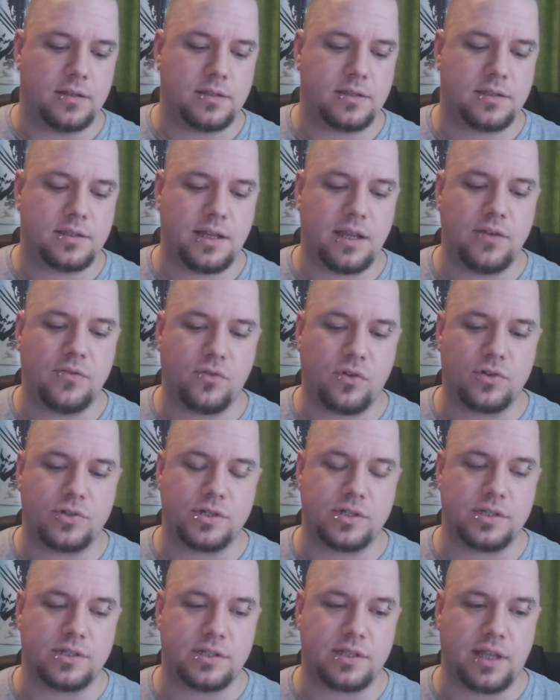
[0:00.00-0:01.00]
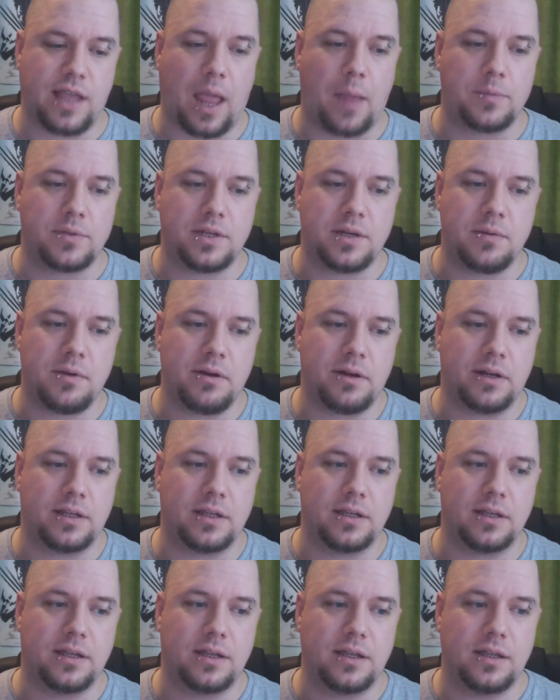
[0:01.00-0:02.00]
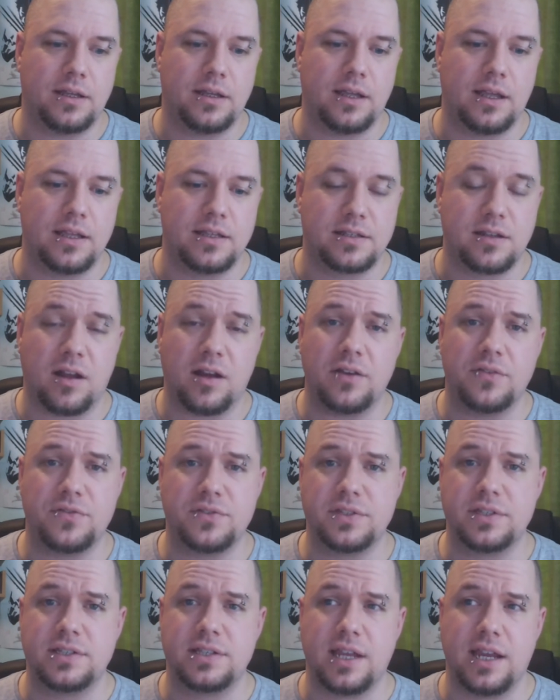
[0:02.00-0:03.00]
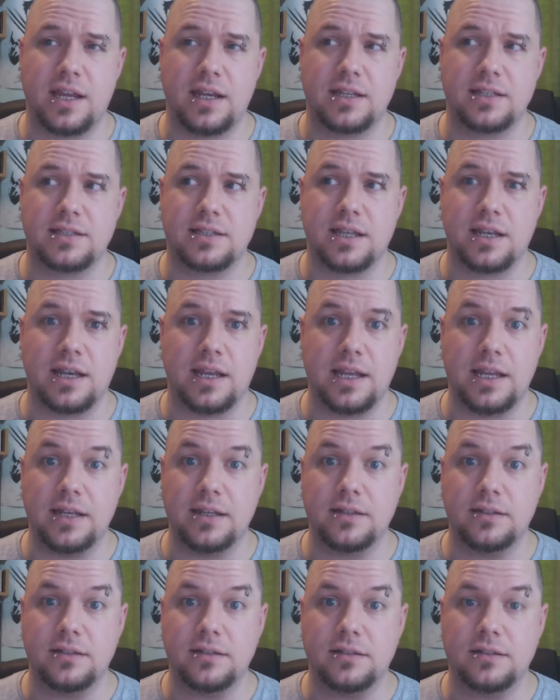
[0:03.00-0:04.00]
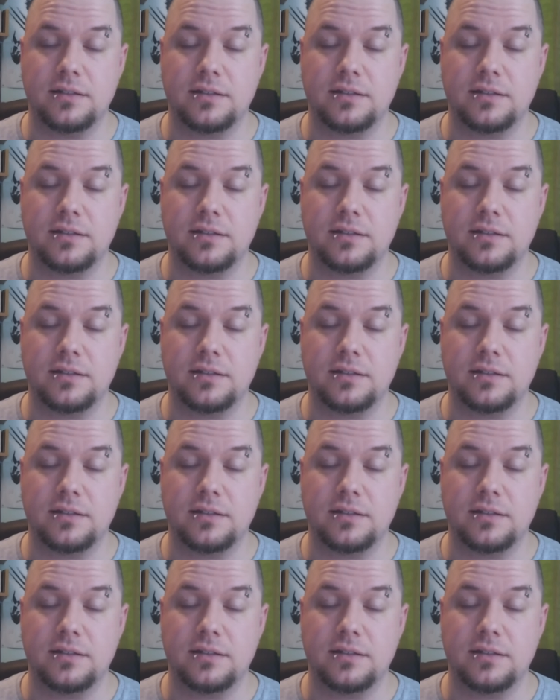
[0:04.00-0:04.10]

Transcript: Steve Rogers, the Captain America, is kind of seen as the leader,